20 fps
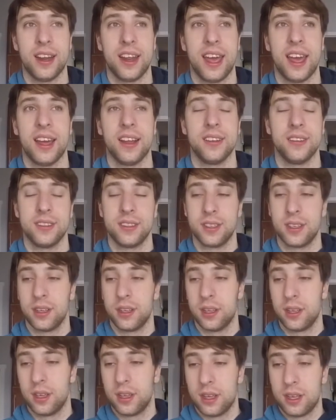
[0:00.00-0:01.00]
And
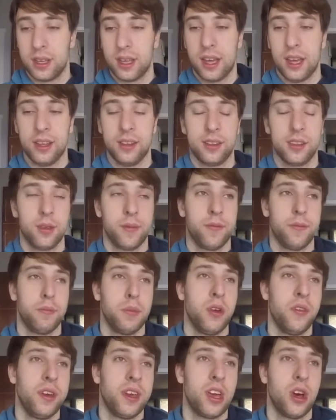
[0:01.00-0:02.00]
as the
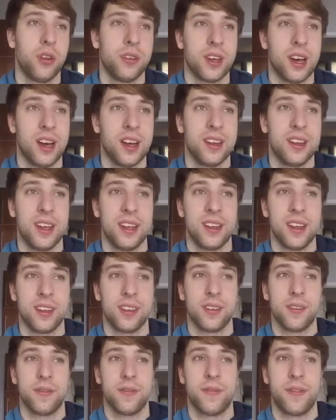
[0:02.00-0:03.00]
movie goes on, it
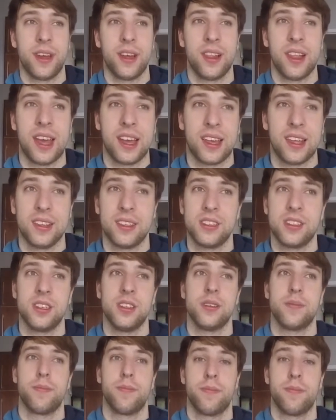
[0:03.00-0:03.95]
doesn't feel like it's just